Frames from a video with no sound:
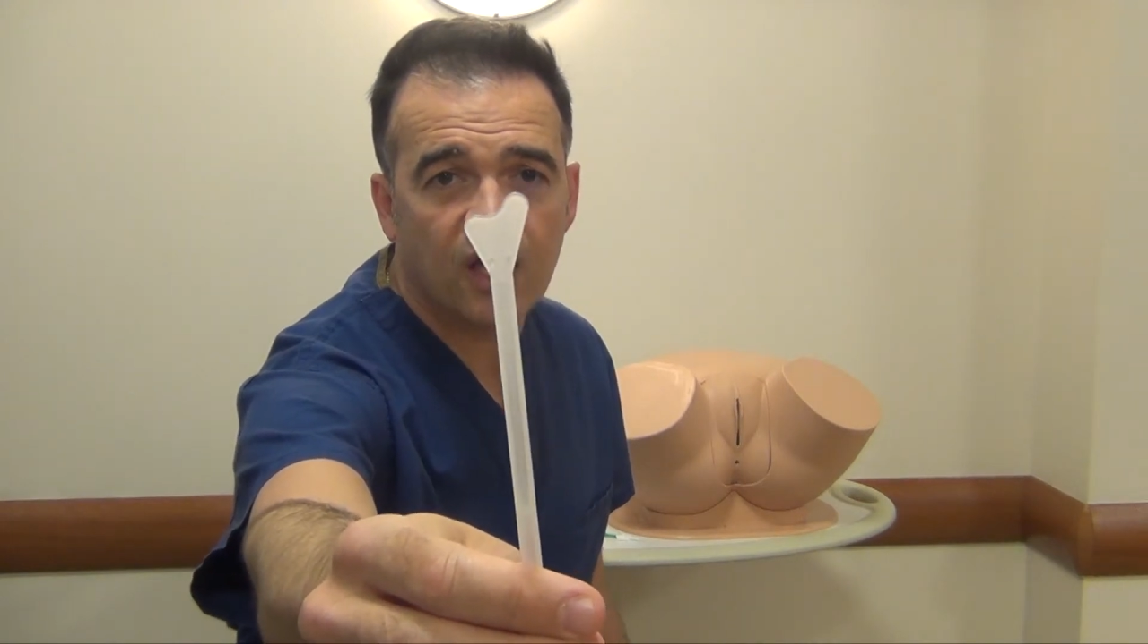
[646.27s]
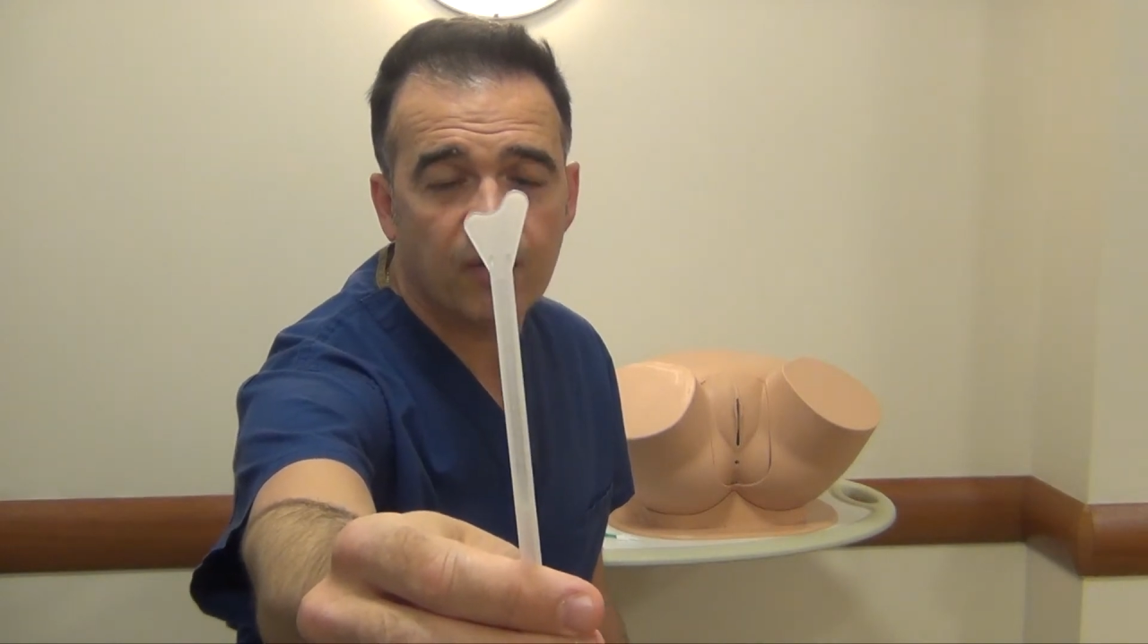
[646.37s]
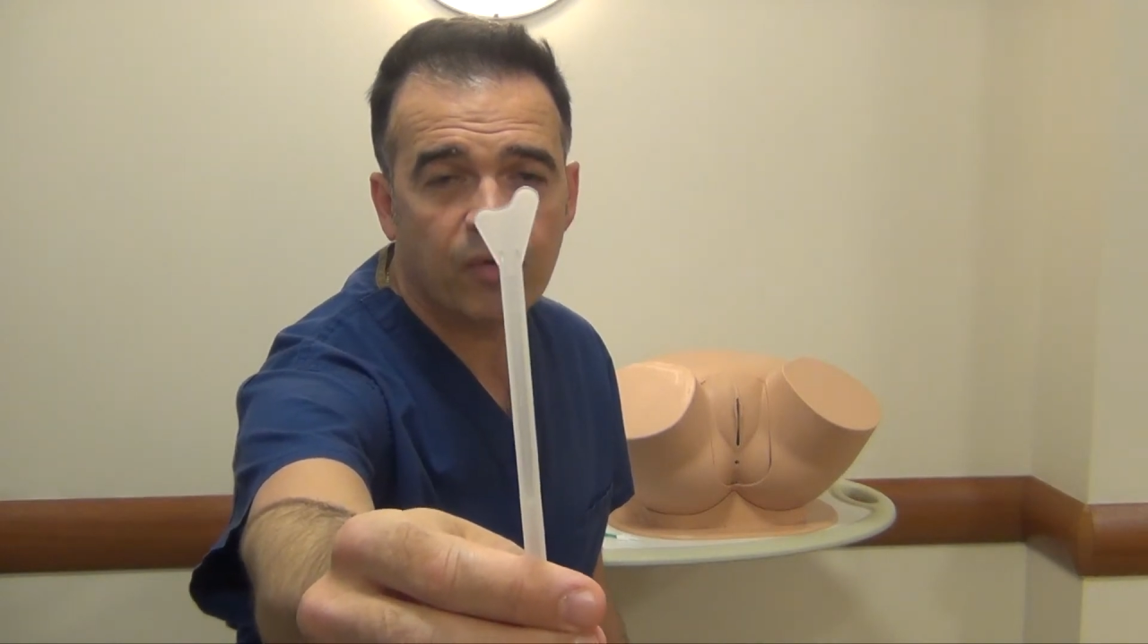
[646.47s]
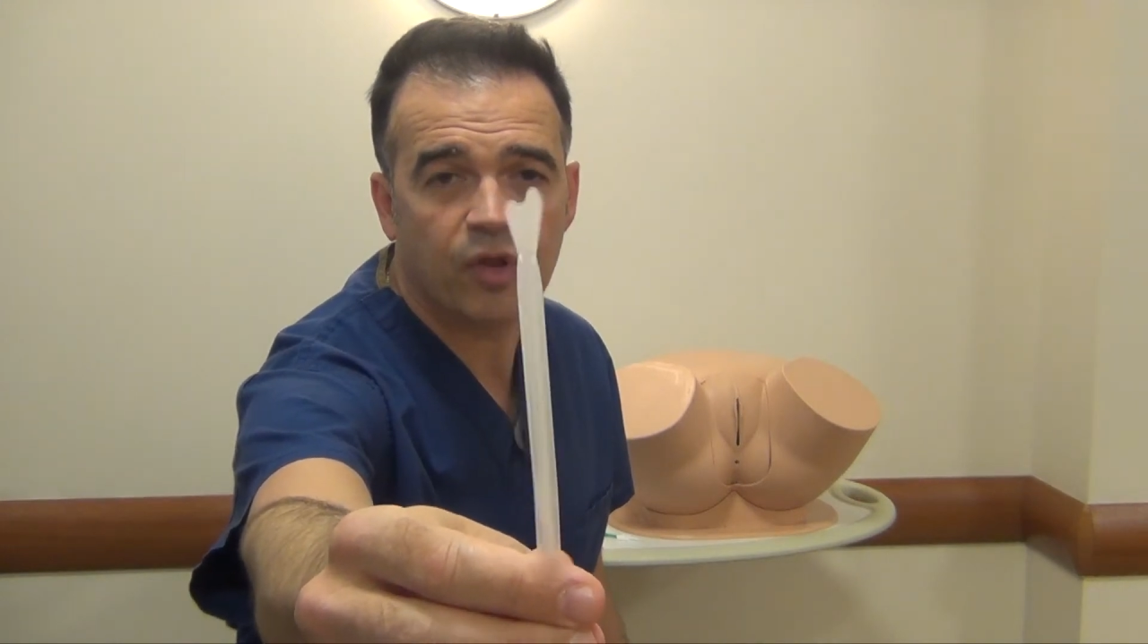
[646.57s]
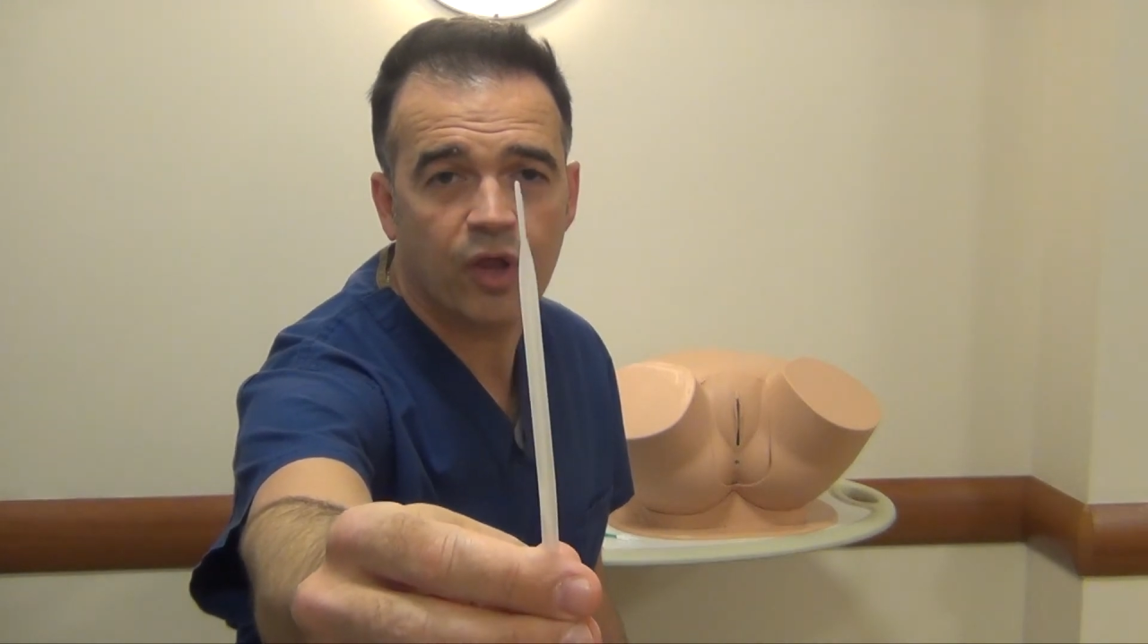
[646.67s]

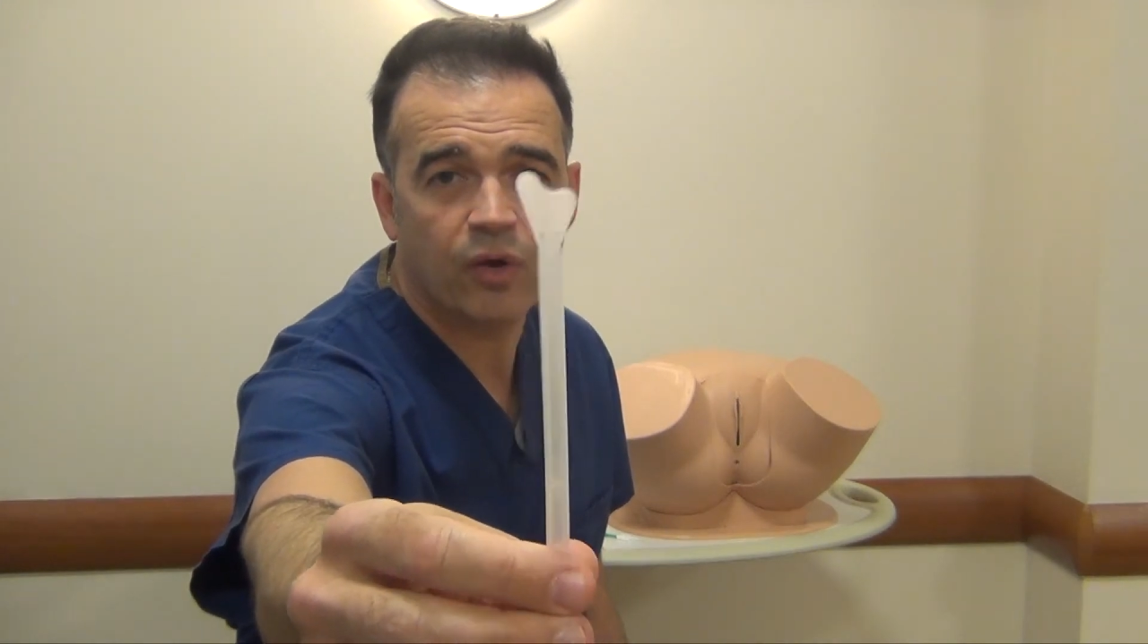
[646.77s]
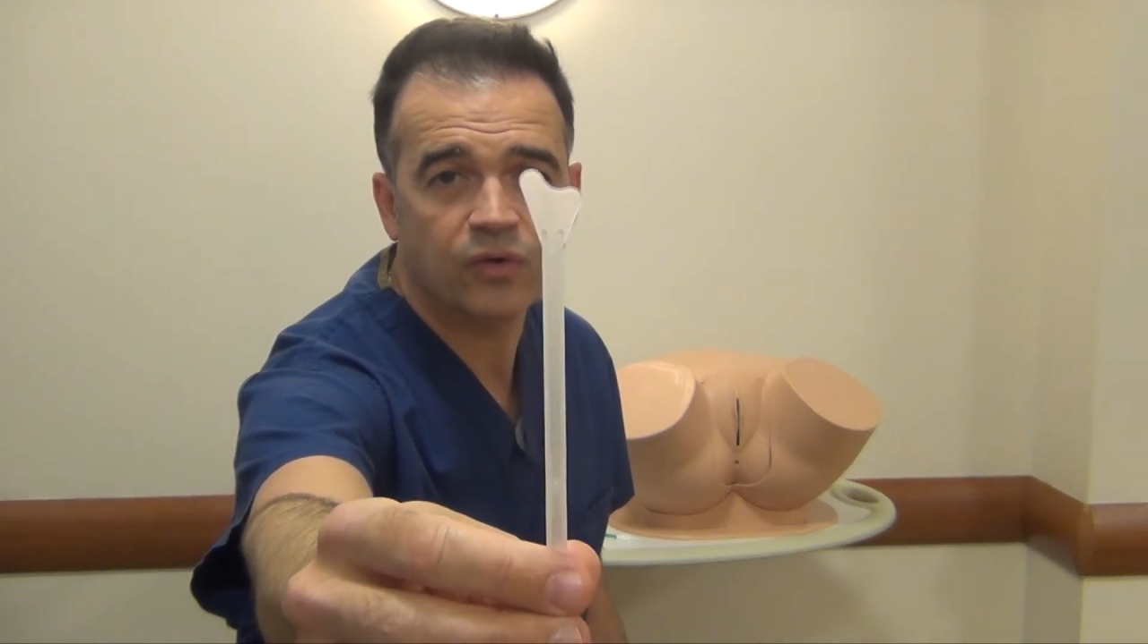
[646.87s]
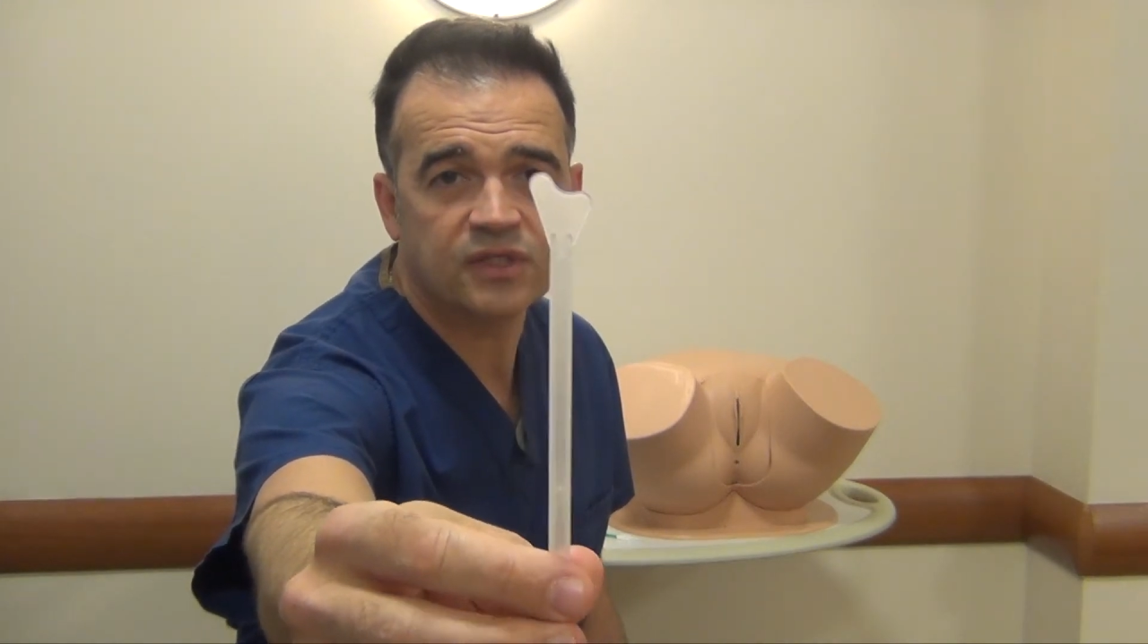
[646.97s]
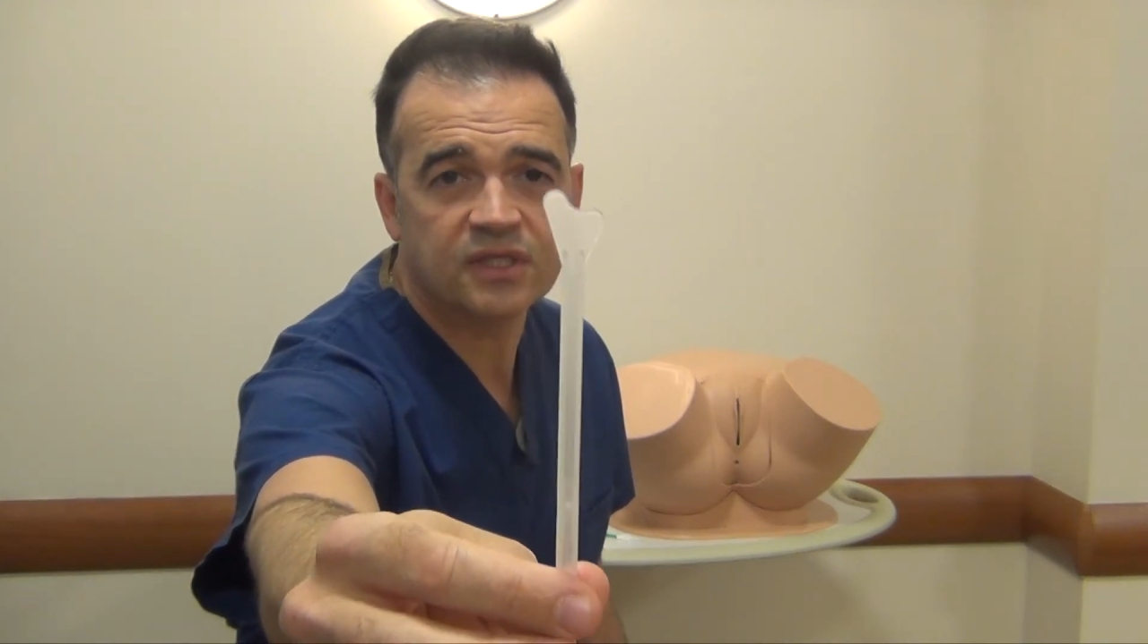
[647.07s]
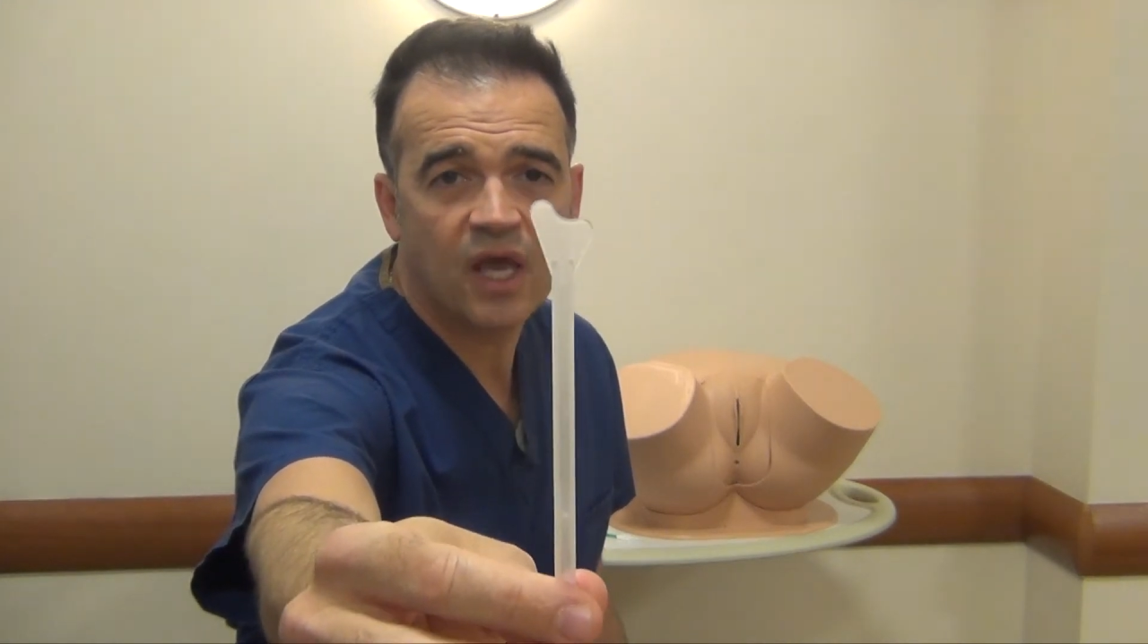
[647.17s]
up
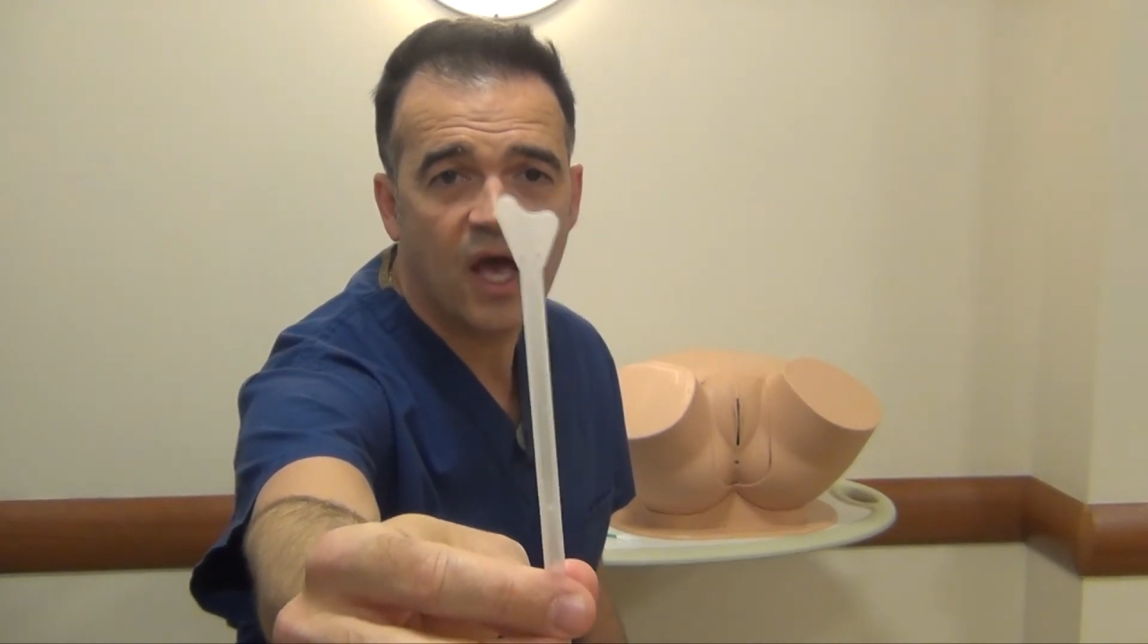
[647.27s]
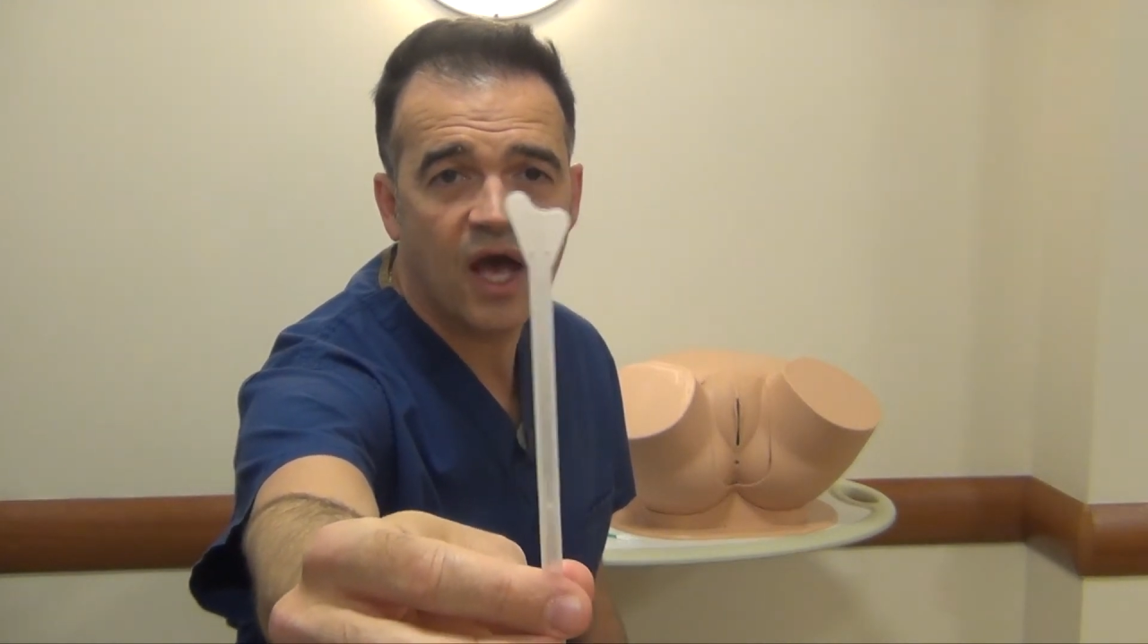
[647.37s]
close.